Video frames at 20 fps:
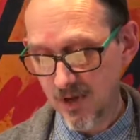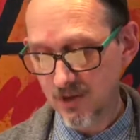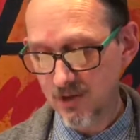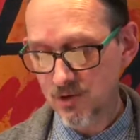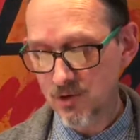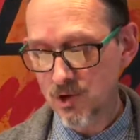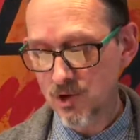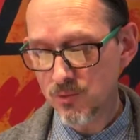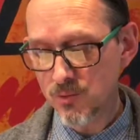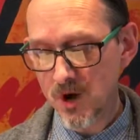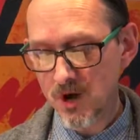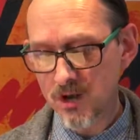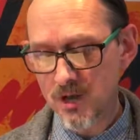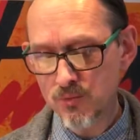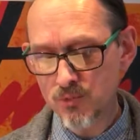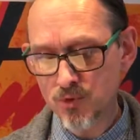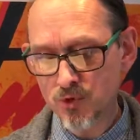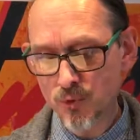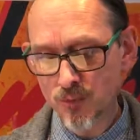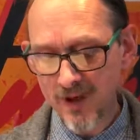The new money
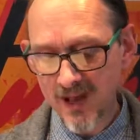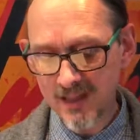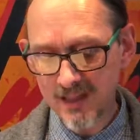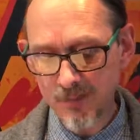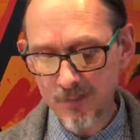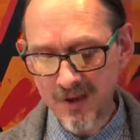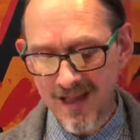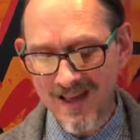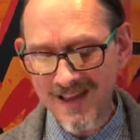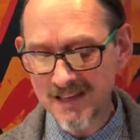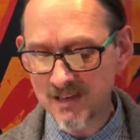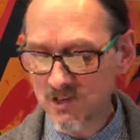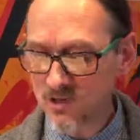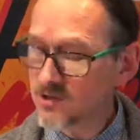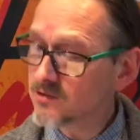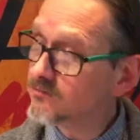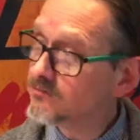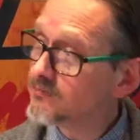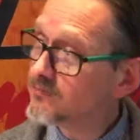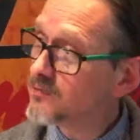brought back the bands.